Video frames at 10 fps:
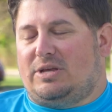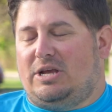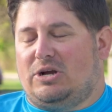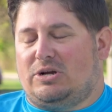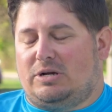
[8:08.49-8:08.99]

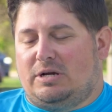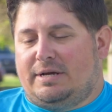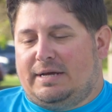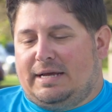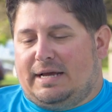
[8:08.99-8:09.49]
here,
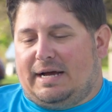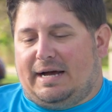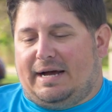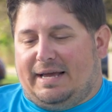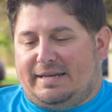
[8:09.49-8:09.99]

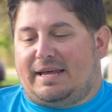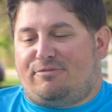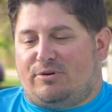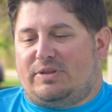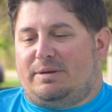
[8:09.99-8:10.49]
it
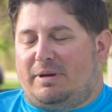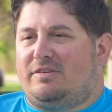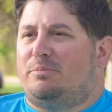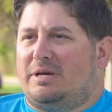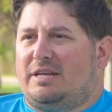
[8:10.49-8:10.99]
definitely
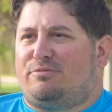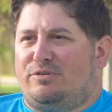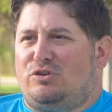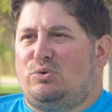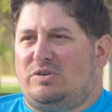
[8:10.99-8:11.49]
makes a big
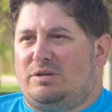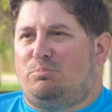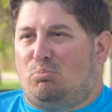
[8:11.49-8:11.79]
difference using